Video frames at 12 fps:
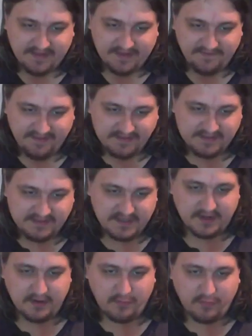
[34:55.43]
a fence
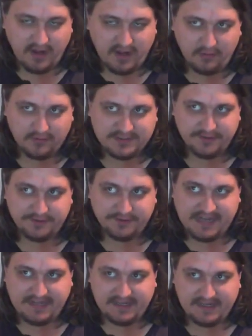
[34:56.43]
sitter while also
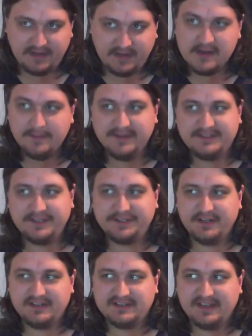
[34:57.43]
taking
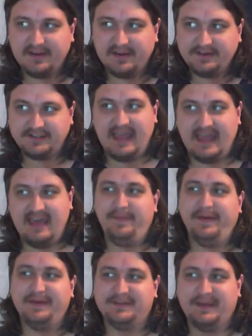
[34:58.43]
positions that just
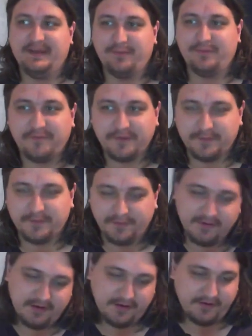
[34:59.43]
happen to be
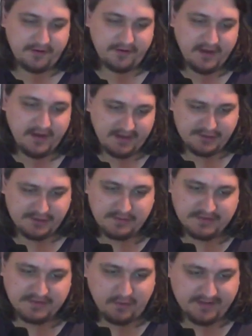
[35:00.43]
profitable, you know, in
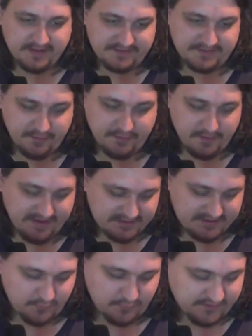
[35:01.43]
terms of what his viewer
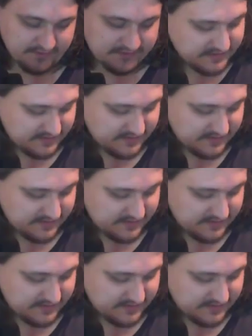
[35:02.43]
base wants